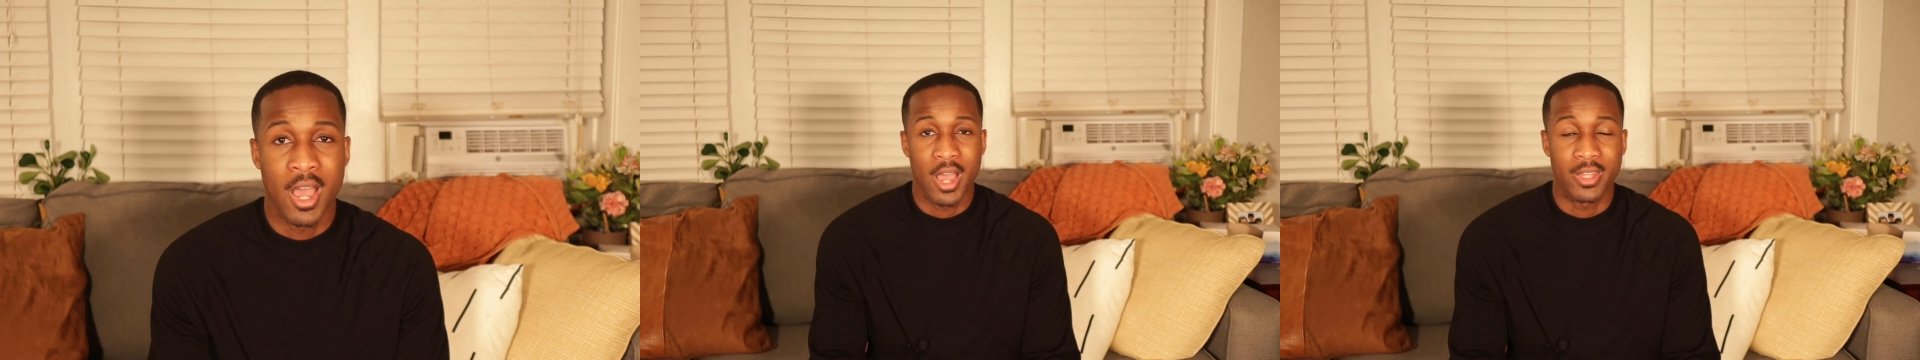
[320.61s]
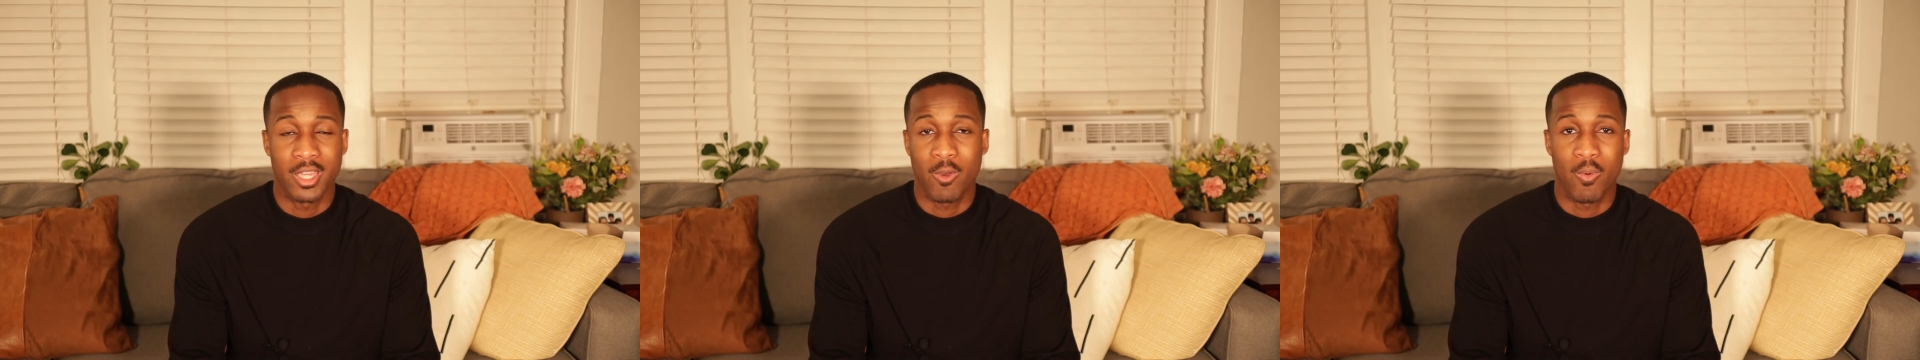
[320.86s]

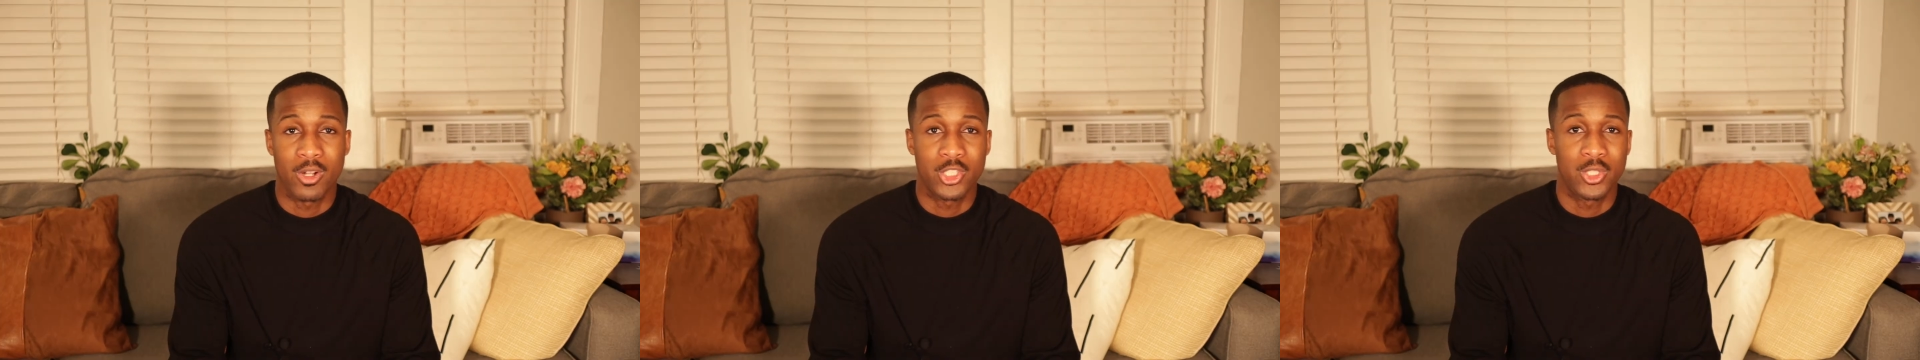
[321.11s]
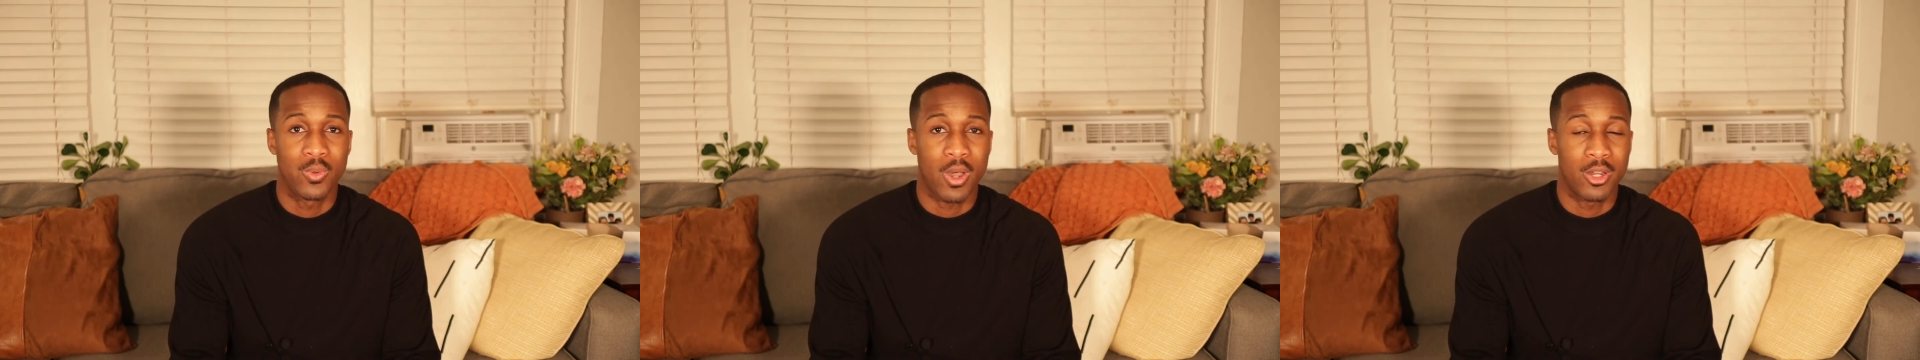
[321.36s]
I think
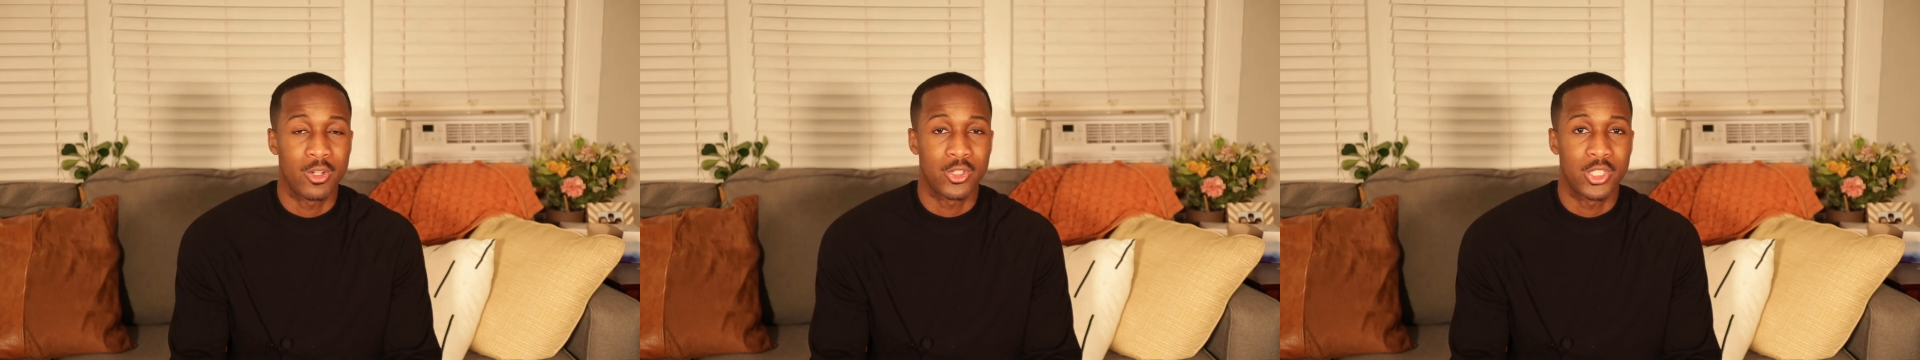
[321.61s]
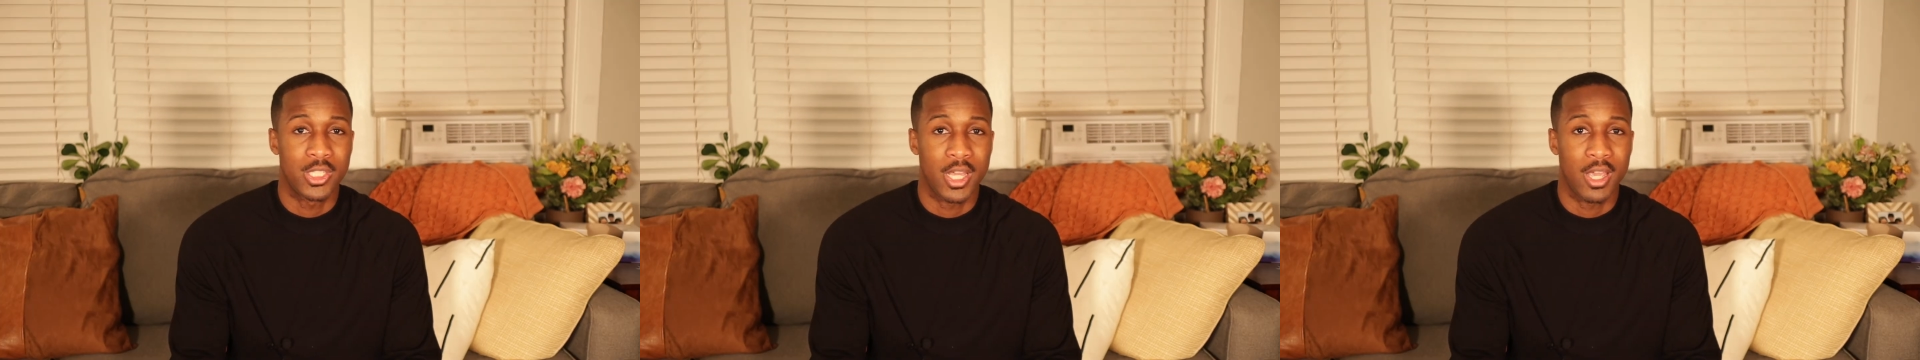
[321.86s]
once you
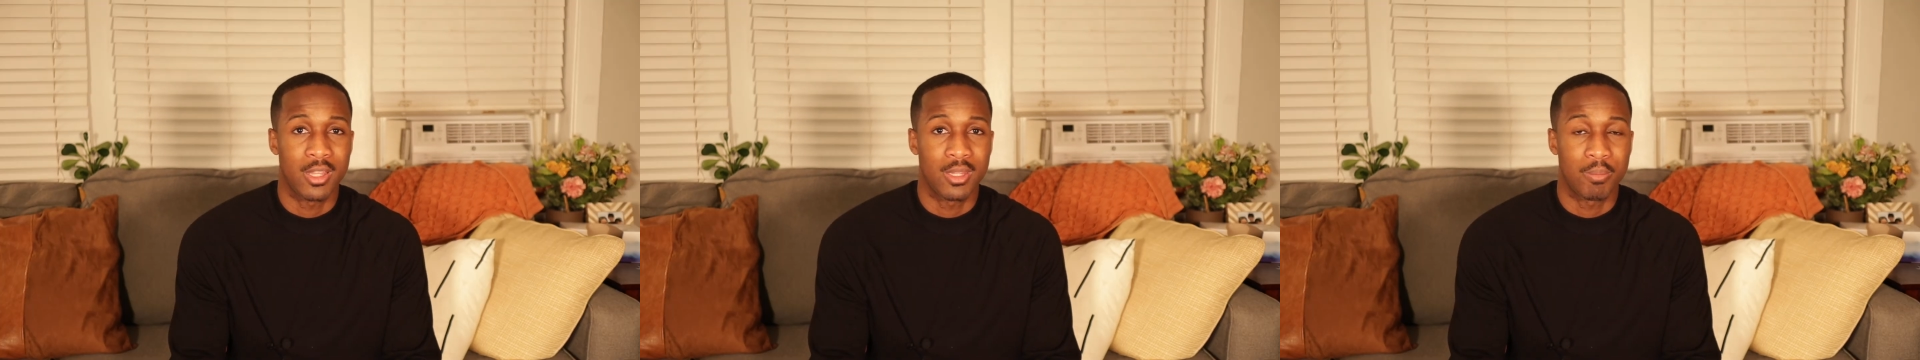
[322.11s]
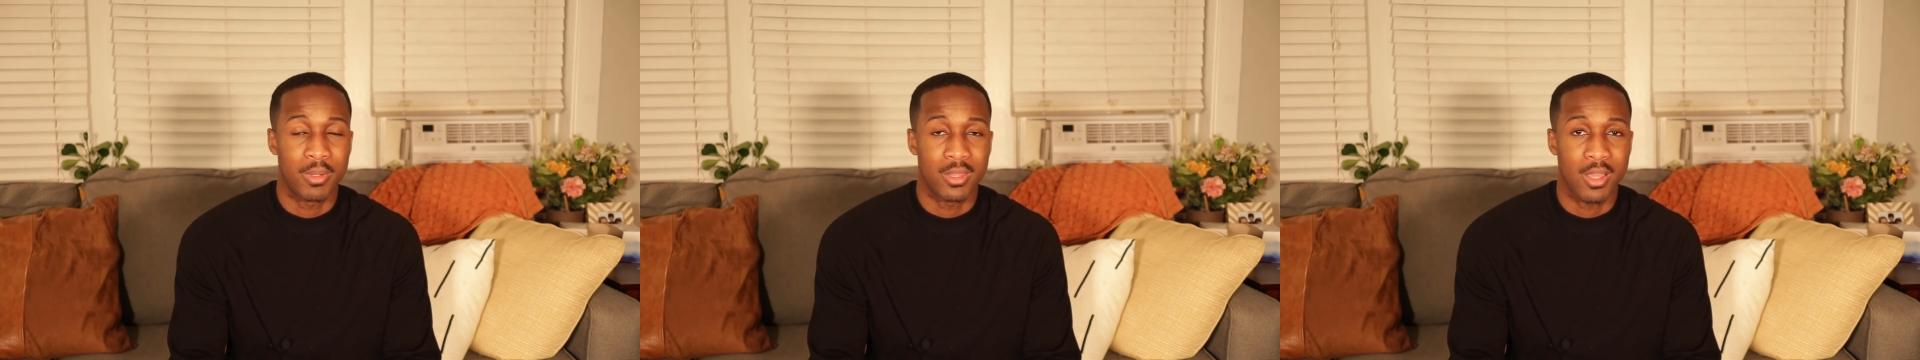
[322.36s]
understand
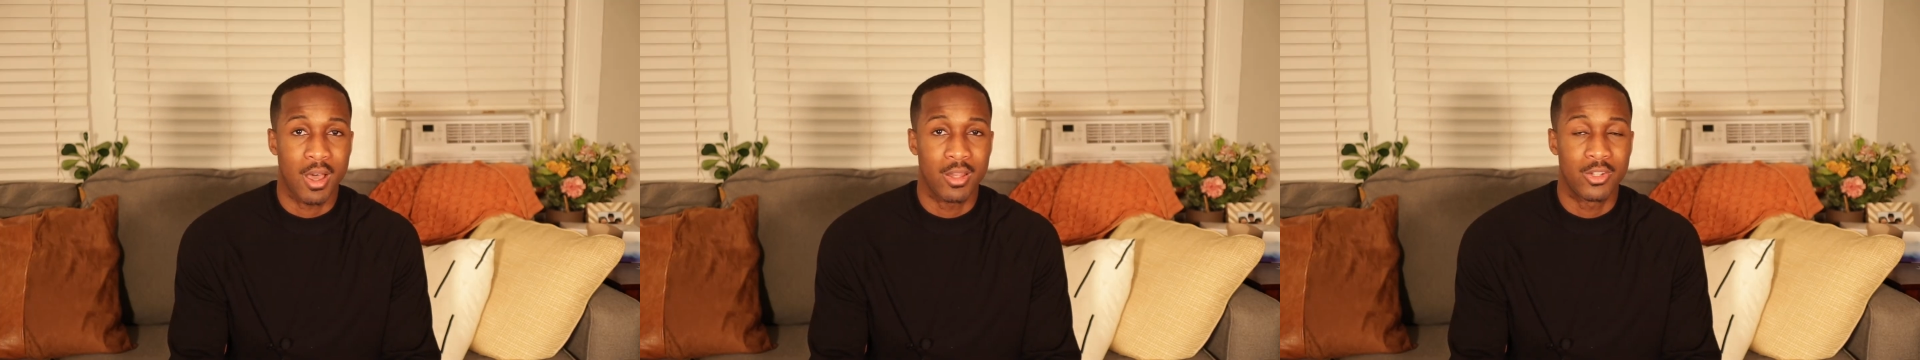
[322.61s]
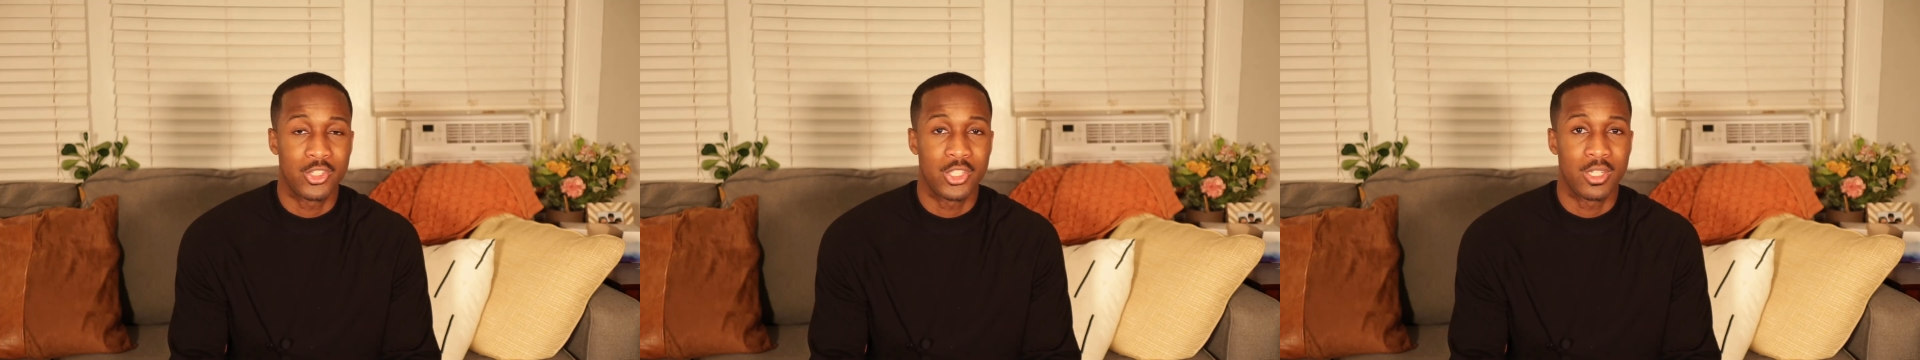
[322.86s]
the
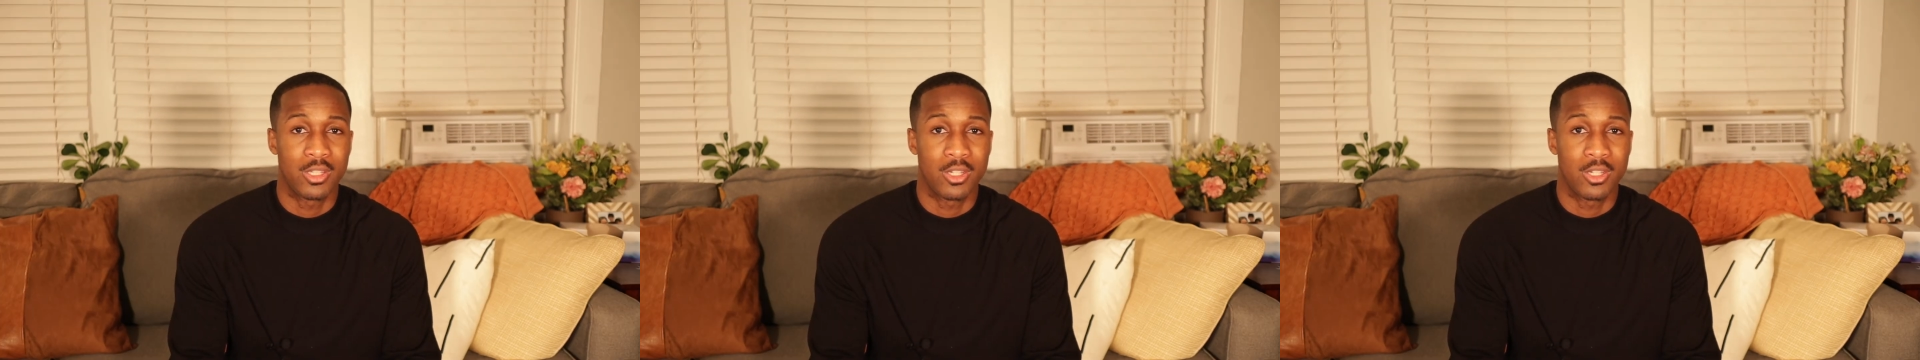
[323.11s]
pathology,